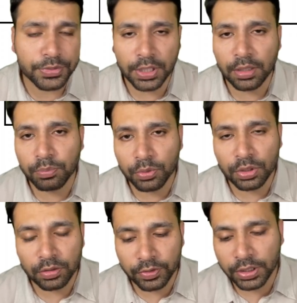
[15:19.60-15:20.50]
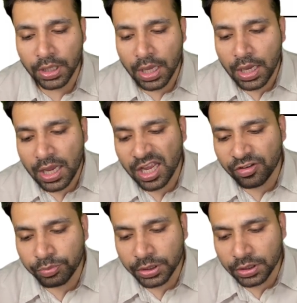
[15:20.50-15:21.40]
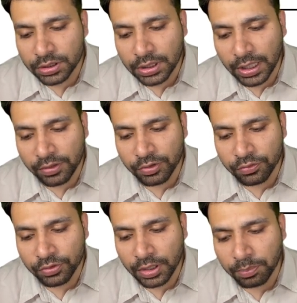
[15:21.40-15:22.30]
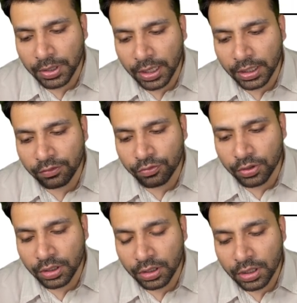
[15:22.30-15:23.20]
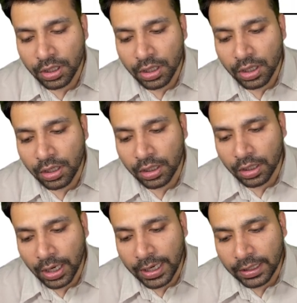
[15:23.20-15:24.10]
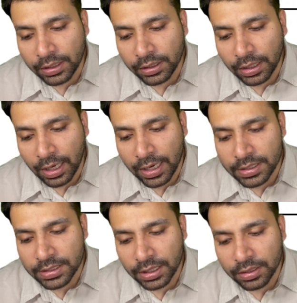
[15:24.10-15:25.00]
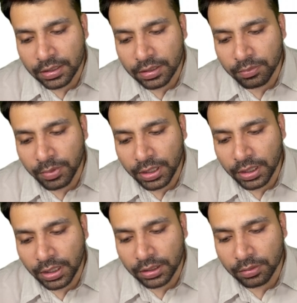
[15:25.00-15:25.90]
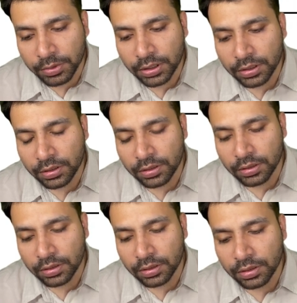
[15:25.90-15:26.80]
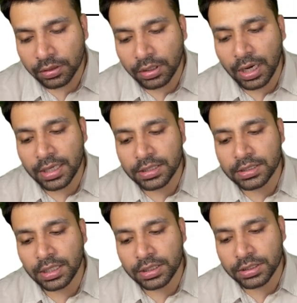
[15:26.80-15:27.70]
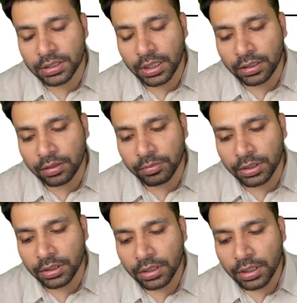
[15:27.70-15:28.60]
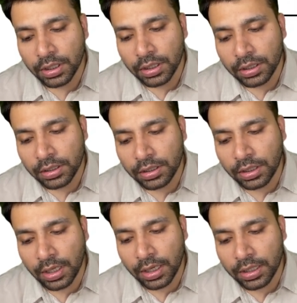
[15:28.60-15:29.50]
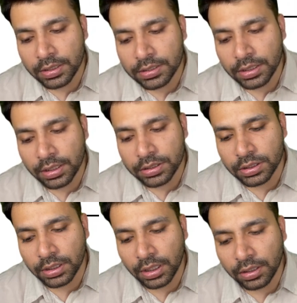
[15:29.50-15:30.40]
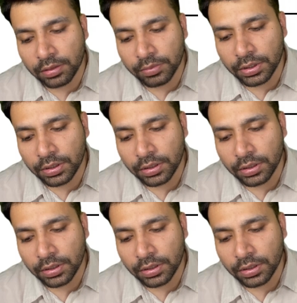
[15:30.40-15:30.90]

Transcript: and portal vein have been described when we are planning for a right trisegmentectomy, trisectionectomy, trisectionectomy,